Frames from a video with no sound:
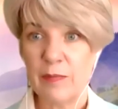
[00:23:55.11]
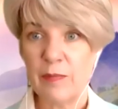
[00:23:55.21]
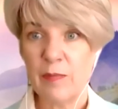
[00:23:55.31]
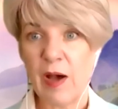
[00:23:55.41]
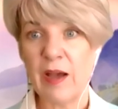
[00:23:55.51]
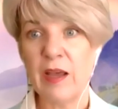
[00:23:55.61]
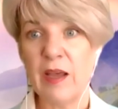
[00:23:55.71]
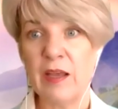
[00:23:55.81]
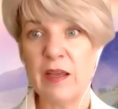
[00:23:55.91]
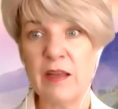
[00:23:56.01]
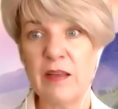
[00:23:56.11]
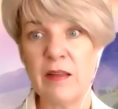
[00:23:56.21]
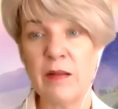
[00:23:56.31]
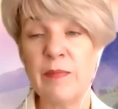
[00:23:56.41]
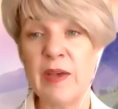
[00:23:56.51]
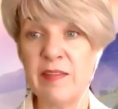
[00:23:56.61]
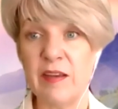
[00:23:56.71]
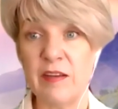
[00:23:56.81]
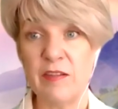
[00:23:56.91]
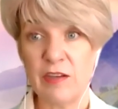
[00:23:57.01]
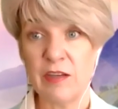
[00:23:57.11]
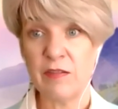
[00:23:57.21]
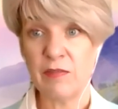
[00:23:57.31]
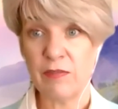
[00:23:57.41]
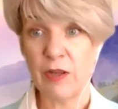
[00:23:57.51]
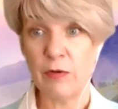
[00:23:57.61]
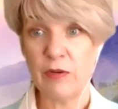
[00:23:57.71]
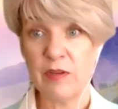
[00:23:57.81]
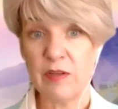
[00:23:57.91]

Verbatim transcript: by the message in Float,